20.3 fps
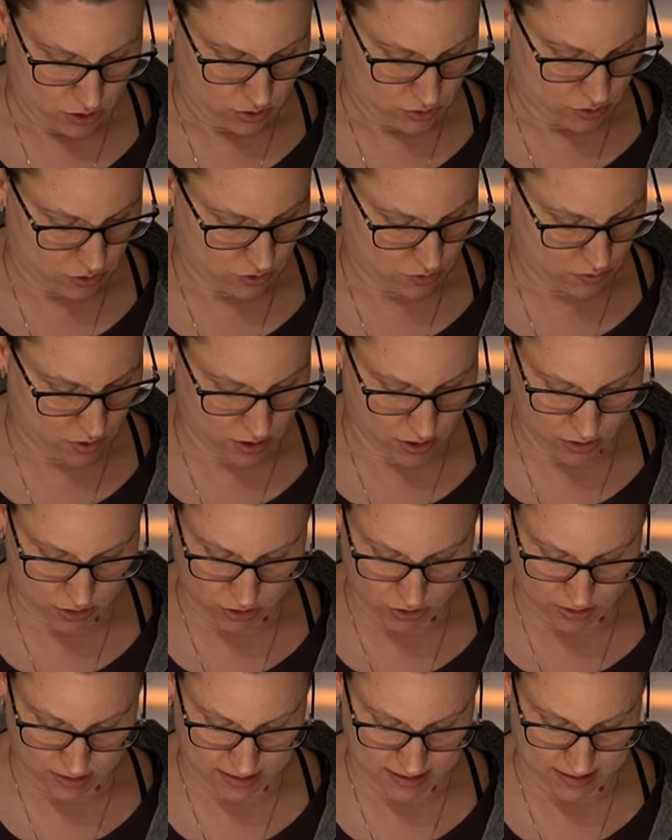
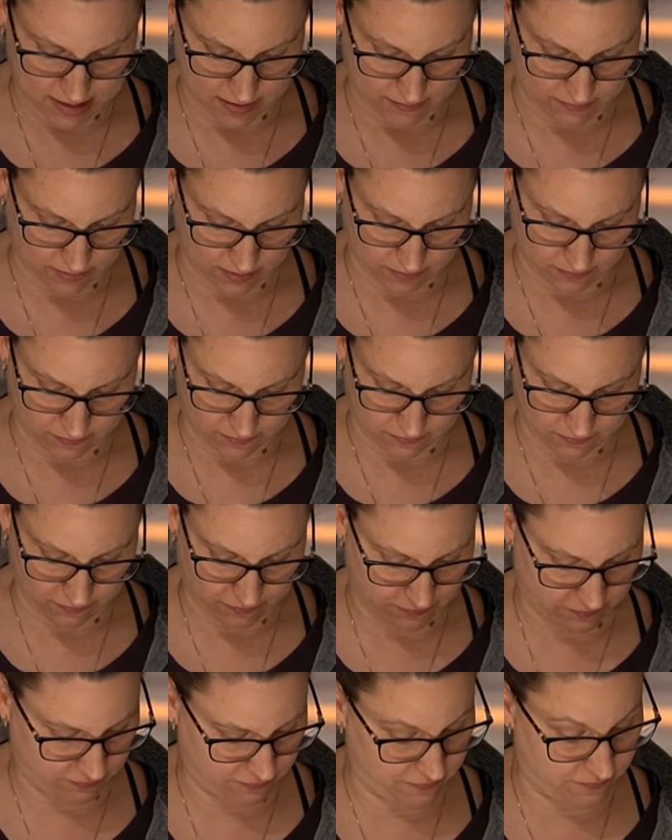
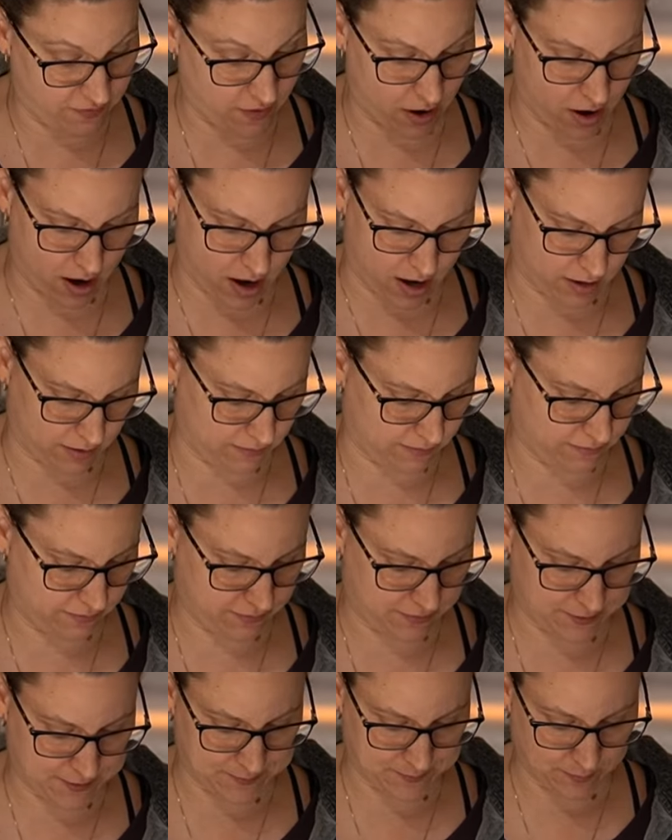275.